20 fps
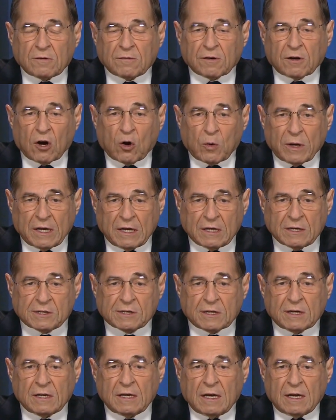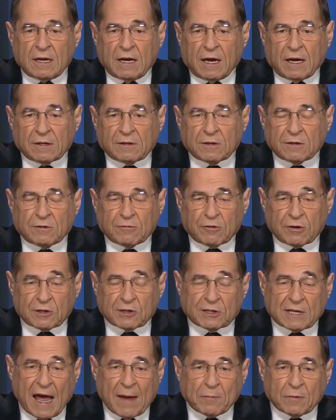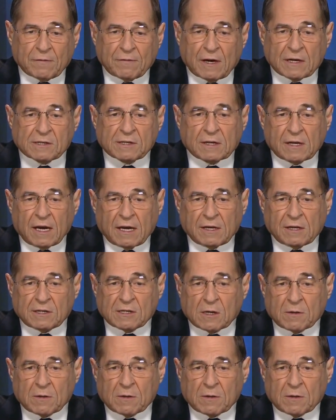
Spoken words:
to go easy and to stop investigating